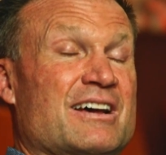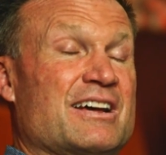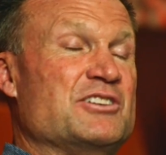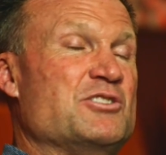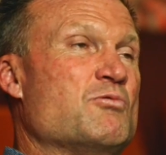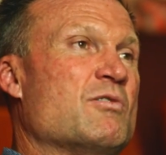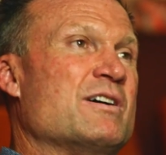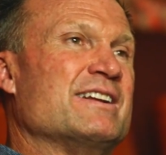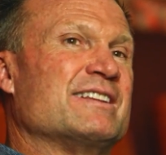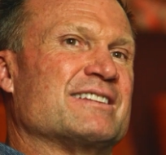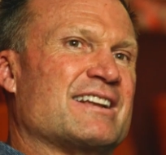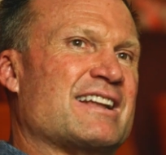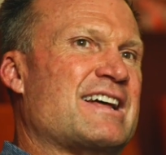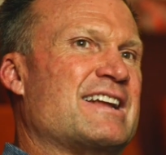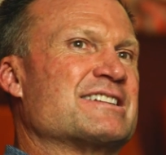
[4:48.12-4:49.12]
And you win at
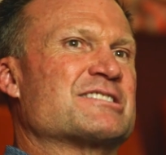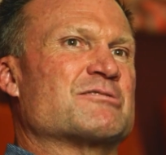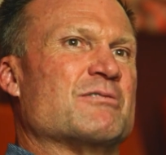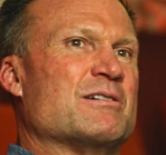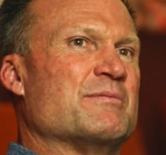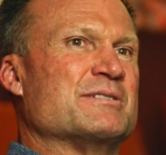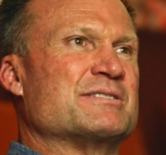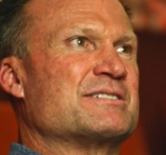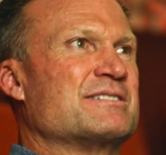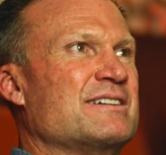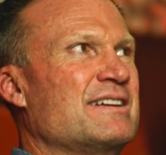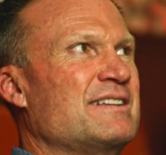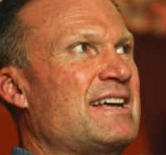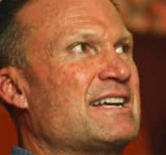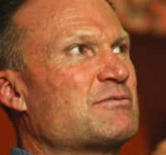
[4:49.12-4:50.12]
the line of scrimmage.
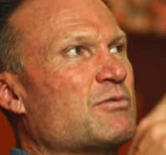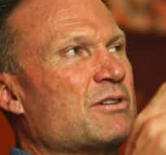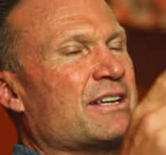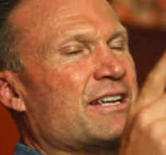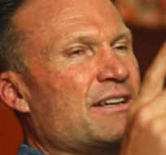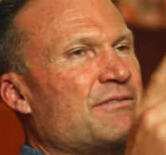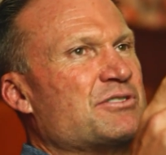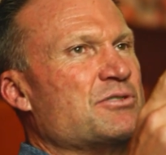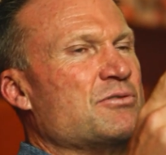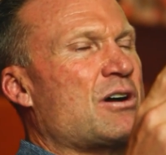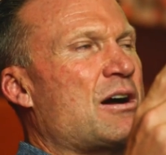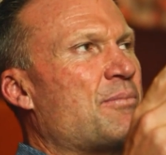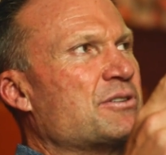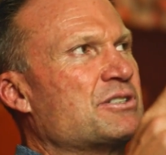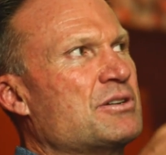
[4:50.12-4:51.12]
And that's what gives you
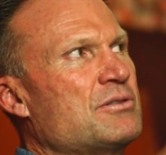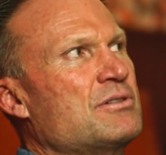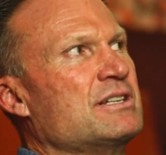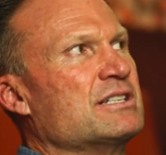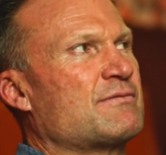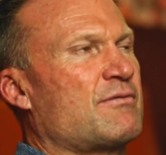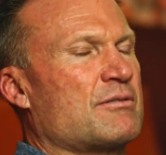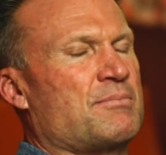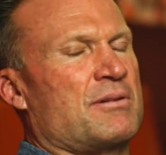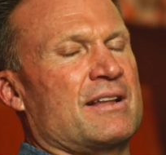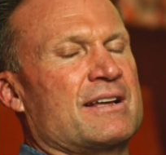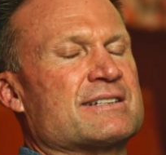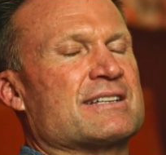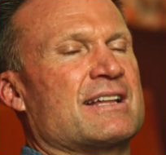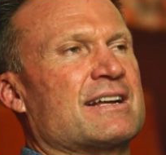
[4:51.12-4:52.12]
opportunities for
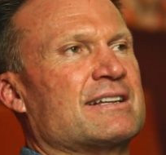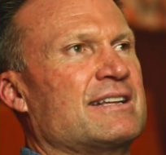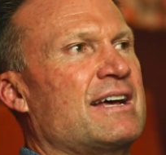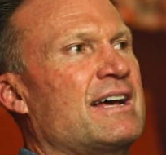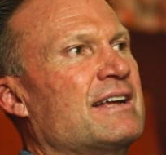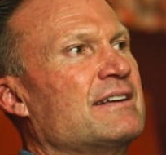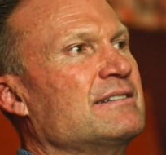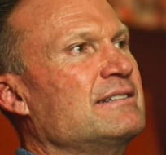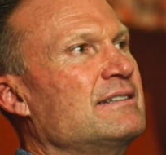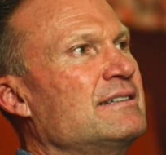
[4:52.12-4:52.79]
plays like that.